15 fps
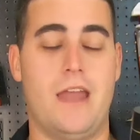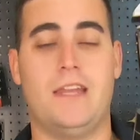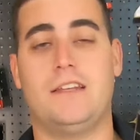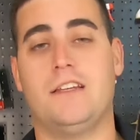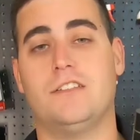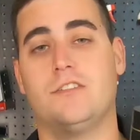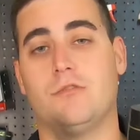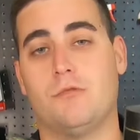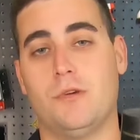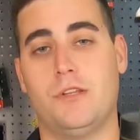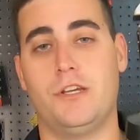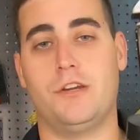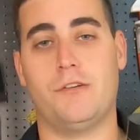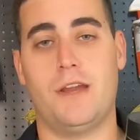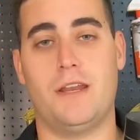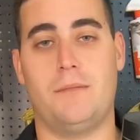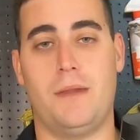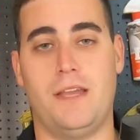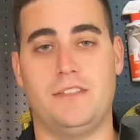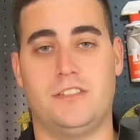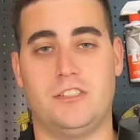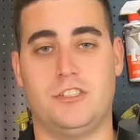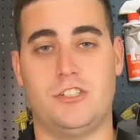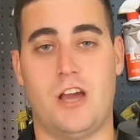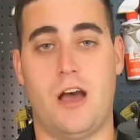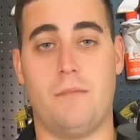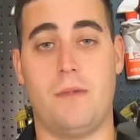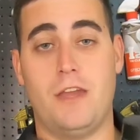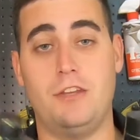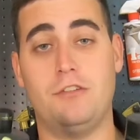And it does a really great, amazing
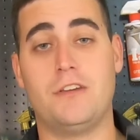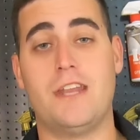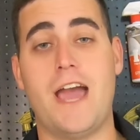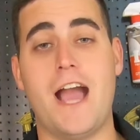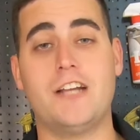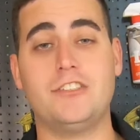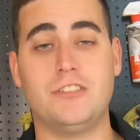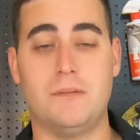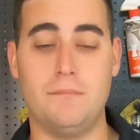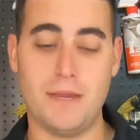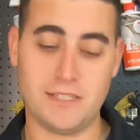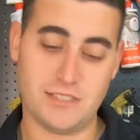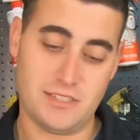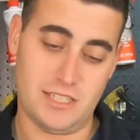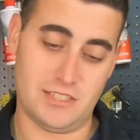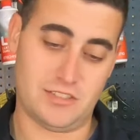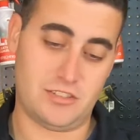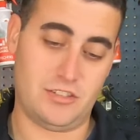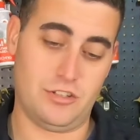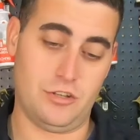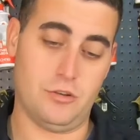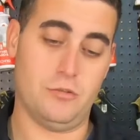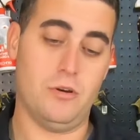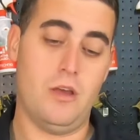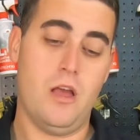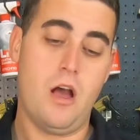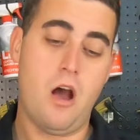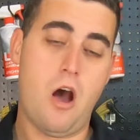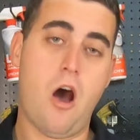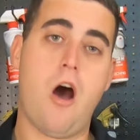job. And you can actually mix these two
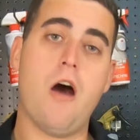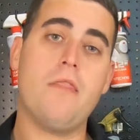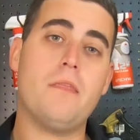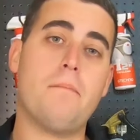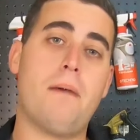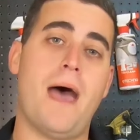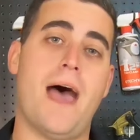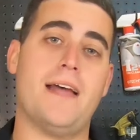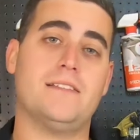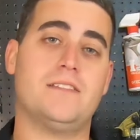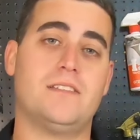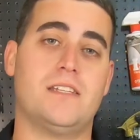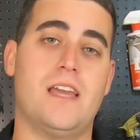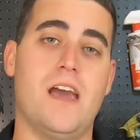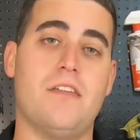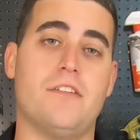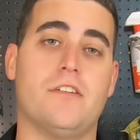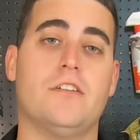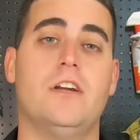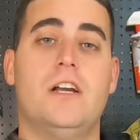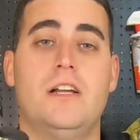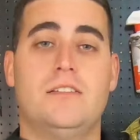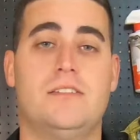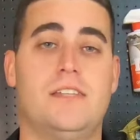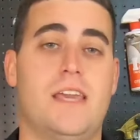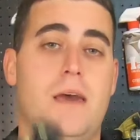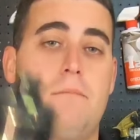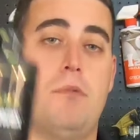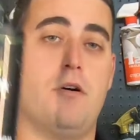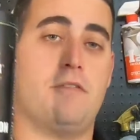on the pads together to
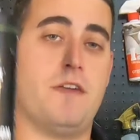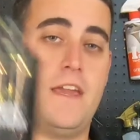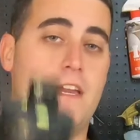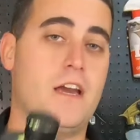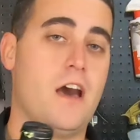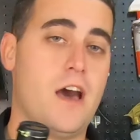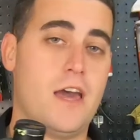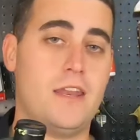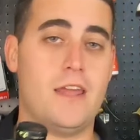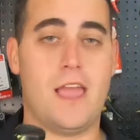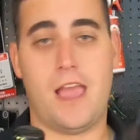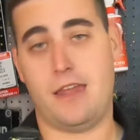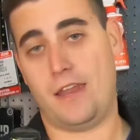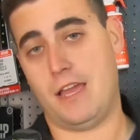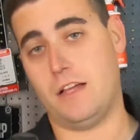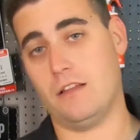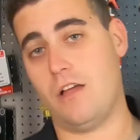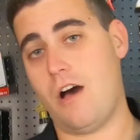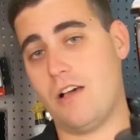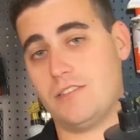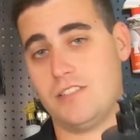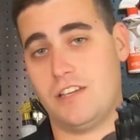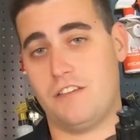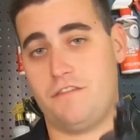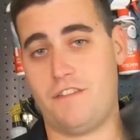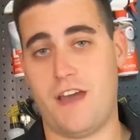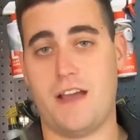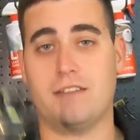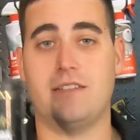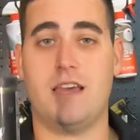get both a cut and a glossing
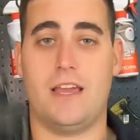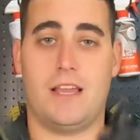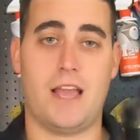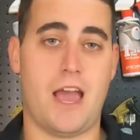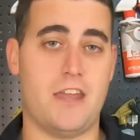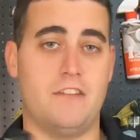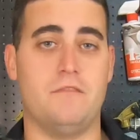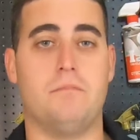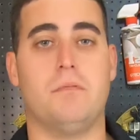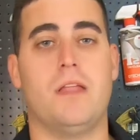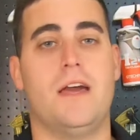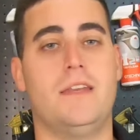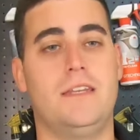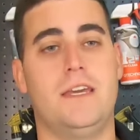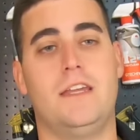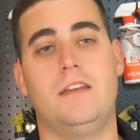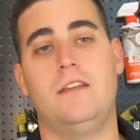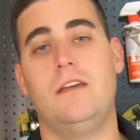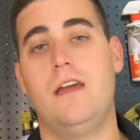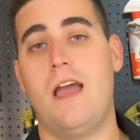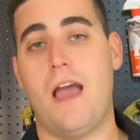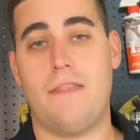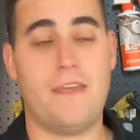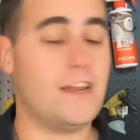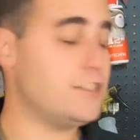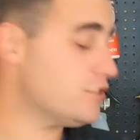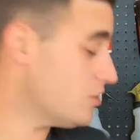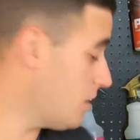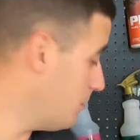effect and kind of blend in. And that just